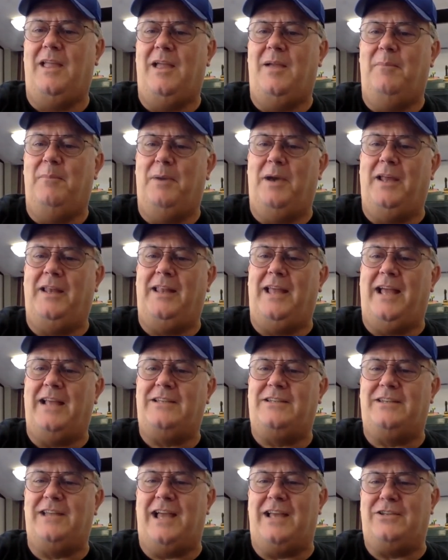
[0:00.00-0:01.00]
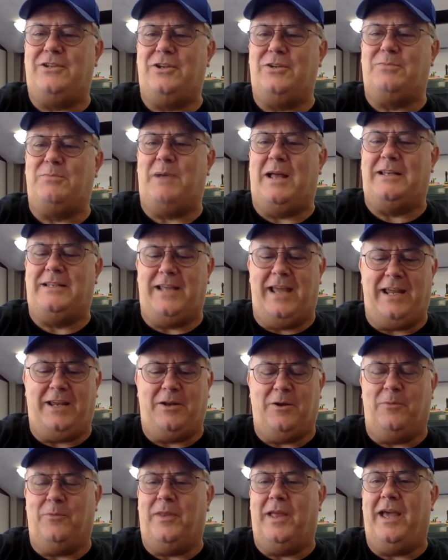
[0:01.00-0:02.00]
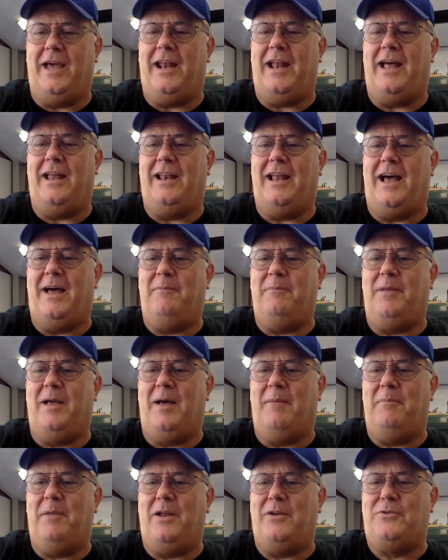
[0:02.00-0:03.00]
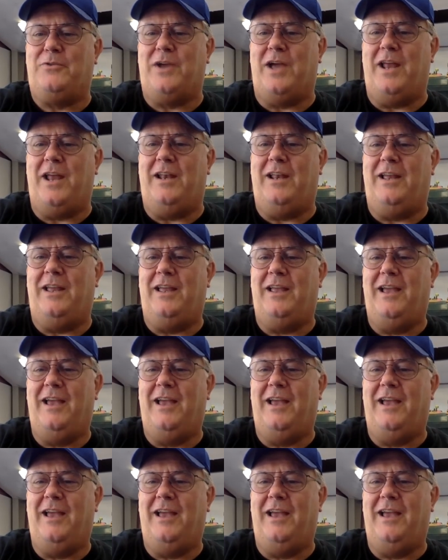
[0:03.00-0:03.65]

But that's just my take on that. I'm not trying to.